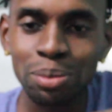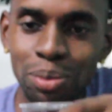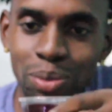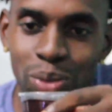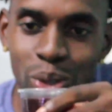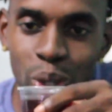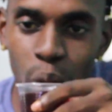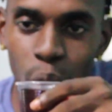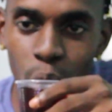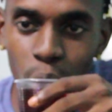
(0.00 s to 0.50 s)

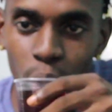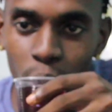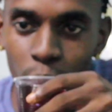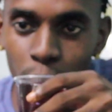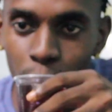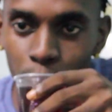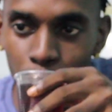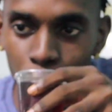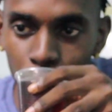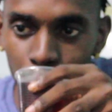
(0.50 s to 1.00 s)
And
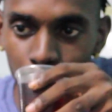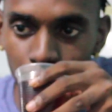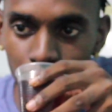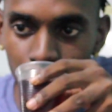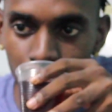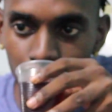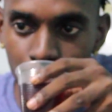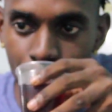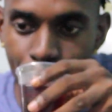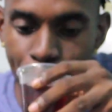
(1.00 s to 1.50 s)
then
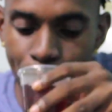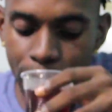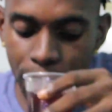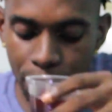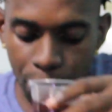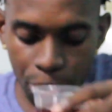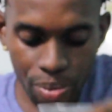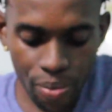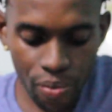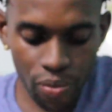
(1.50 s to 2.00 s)

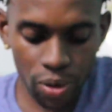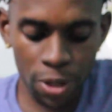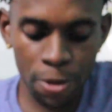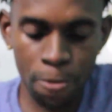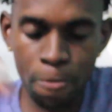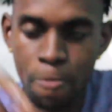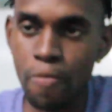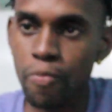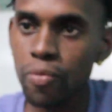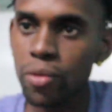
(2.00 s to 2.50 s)
after
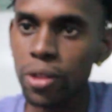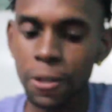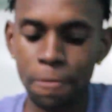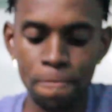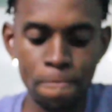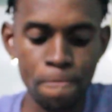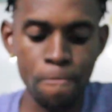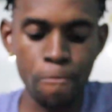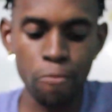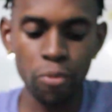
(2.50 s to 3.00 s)
that on
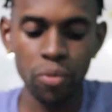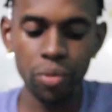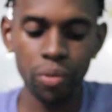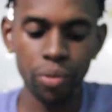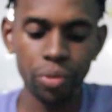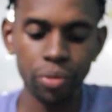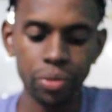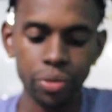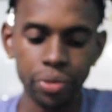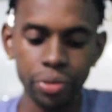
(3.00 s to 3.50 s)

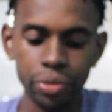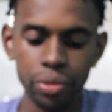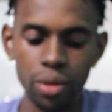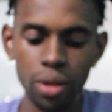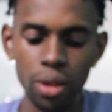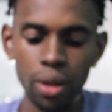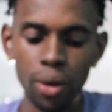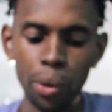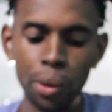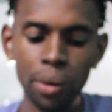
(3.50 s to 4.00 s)
Friday, like the
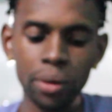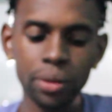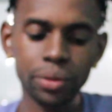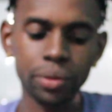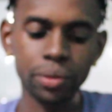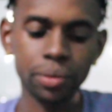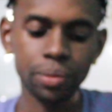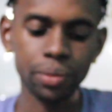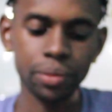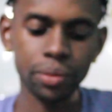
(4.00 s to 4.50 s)
Hindu,
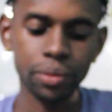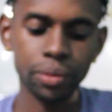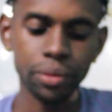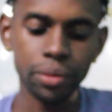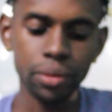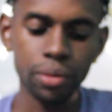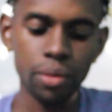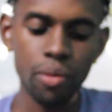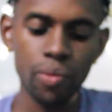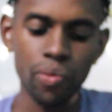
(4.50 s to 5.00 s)
they
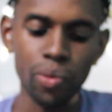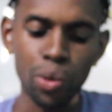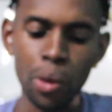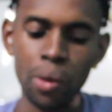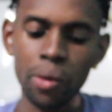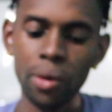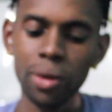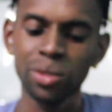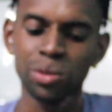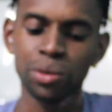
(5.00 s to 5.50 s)
go dig
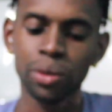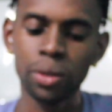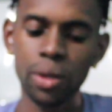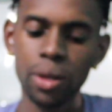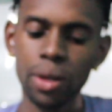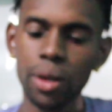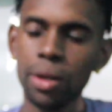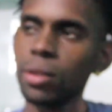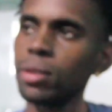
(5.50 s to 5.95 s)
dirty.